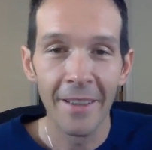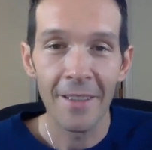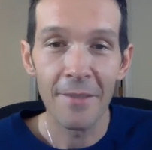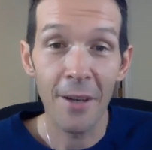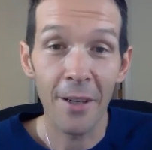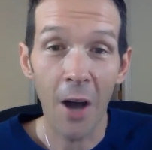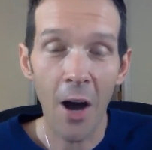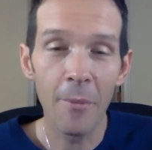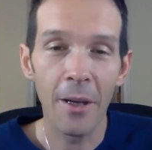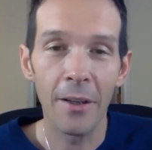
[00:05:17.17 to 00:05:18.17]
it's very
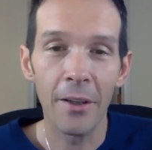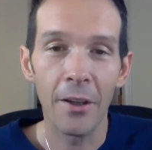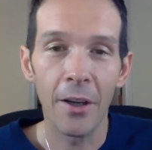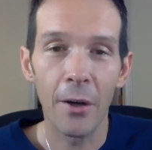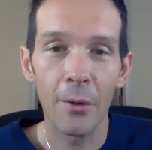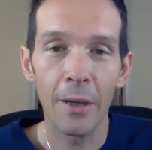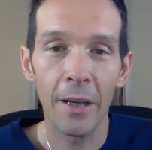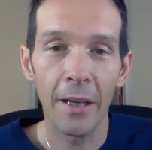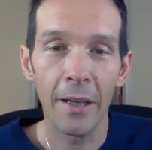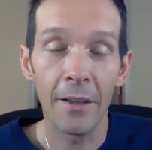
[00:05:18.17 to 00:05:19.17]
common,
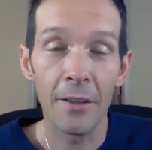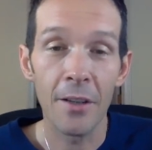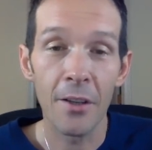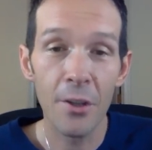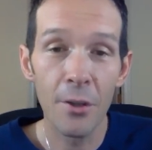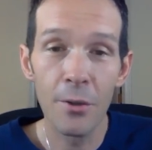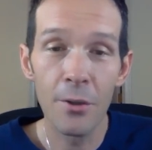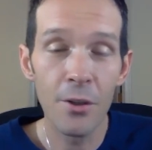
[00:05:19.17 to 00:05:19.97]
and there's a huge,